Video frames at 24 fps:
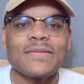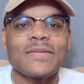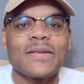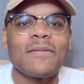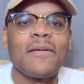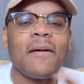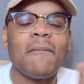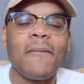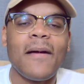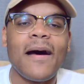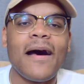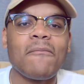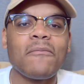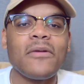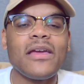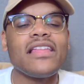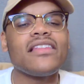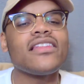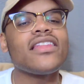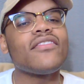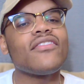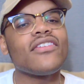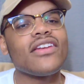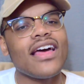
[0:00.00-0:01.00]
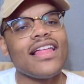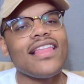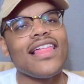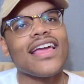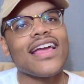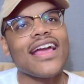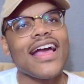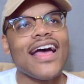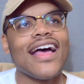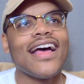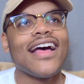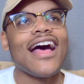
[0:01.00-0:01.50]
But my mom, we live in a
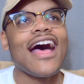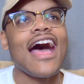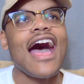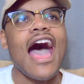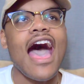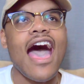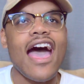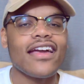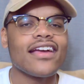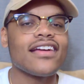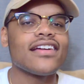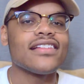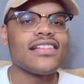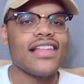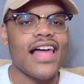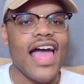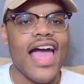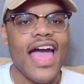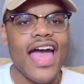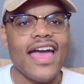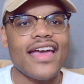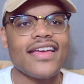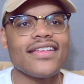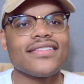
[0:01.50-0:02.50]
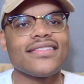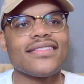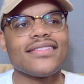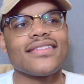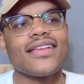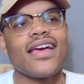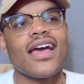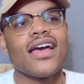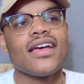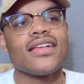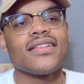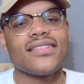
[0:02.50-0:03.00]
like a high class
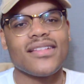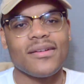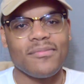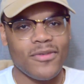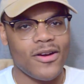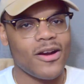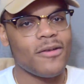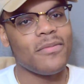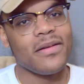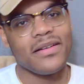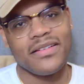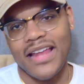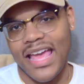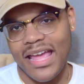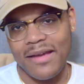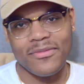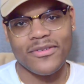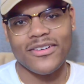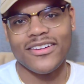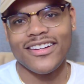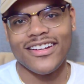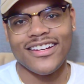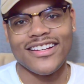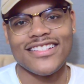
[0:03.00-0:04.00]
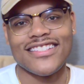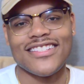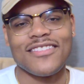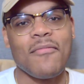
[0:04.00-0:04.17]
suburban neighborhood,